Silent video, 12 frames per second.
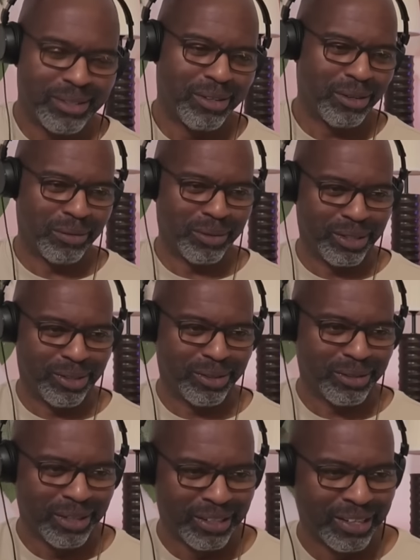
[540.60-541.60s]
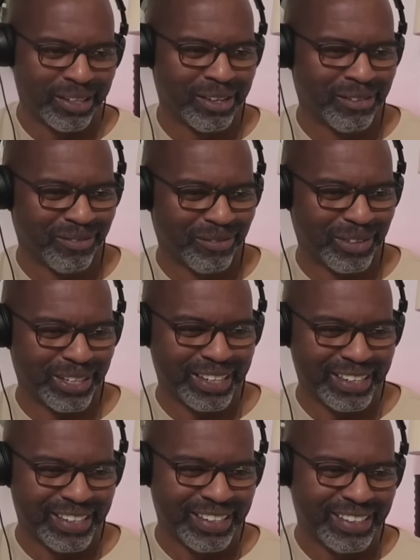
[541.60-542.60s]
or wondered, but
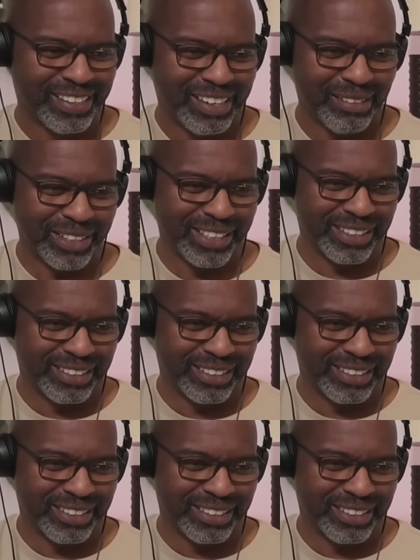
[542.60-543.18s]
I'm good.